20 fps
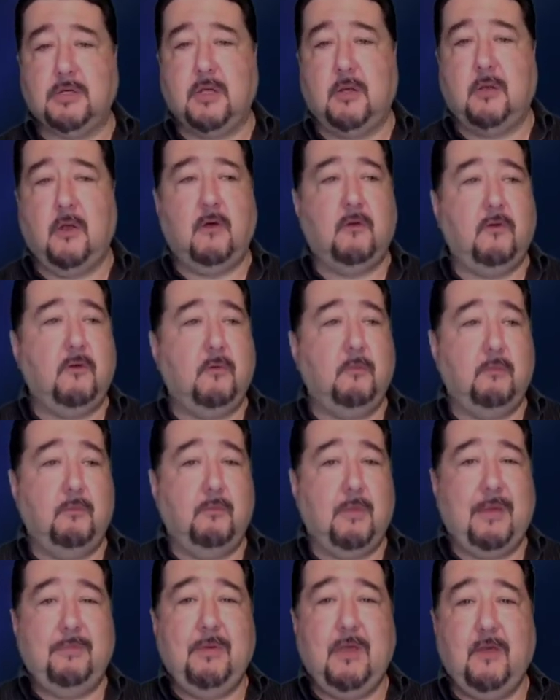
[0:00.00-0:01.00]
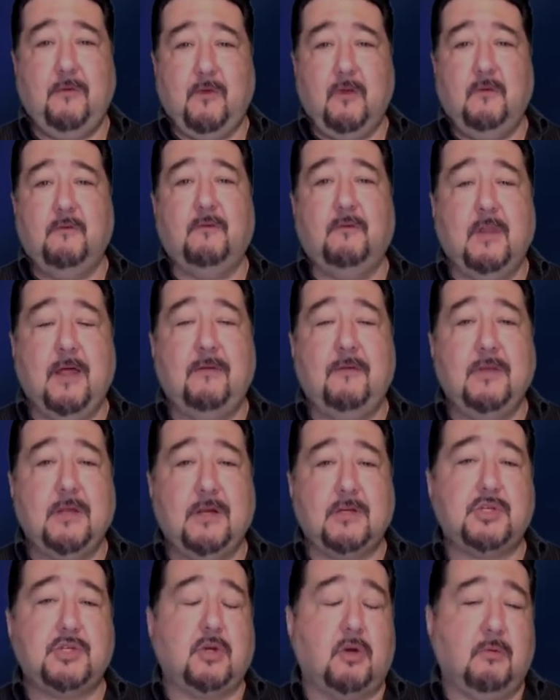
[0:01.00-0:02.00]
You know, you, maybe if you've lived in
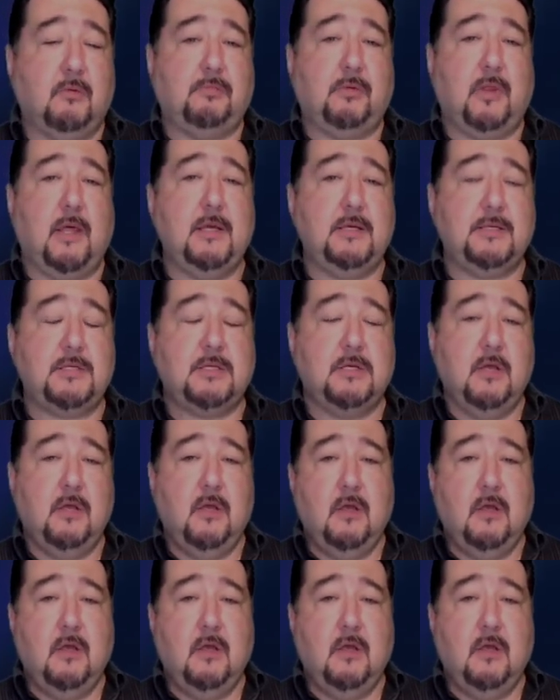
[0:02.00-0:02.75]
a certain place